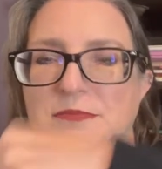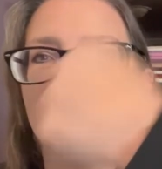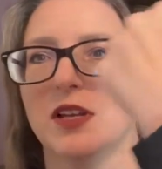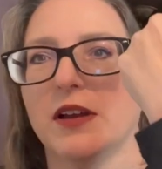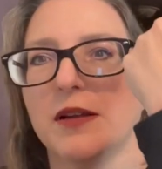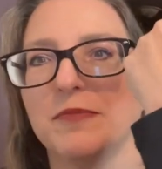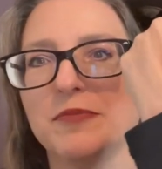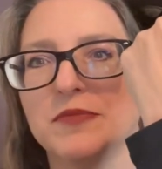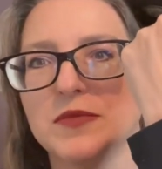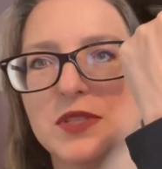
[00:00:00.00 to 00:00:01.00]
Okay,
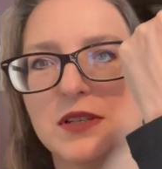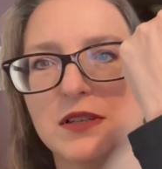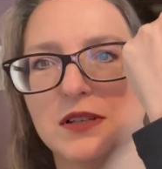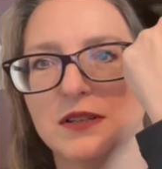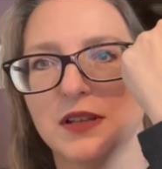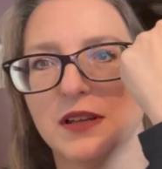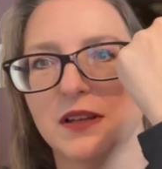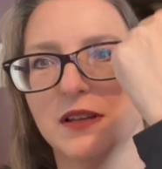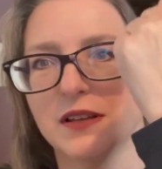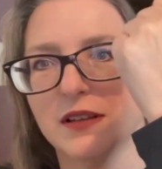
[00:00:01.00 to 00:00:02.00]
so that,
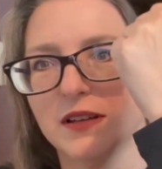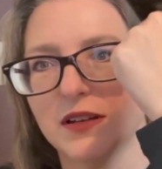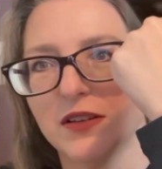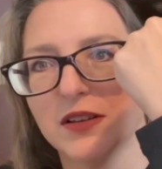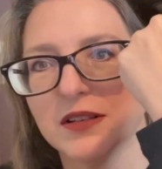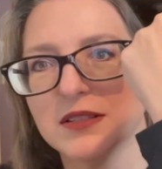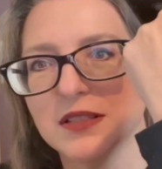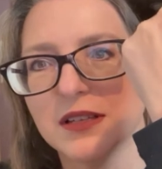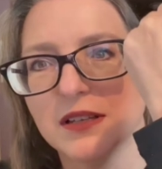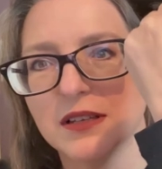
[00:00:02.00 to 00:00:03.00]
you know, you can
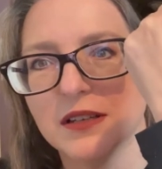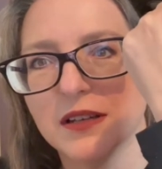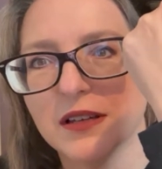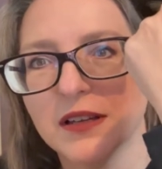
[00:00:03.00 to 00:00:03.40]
see,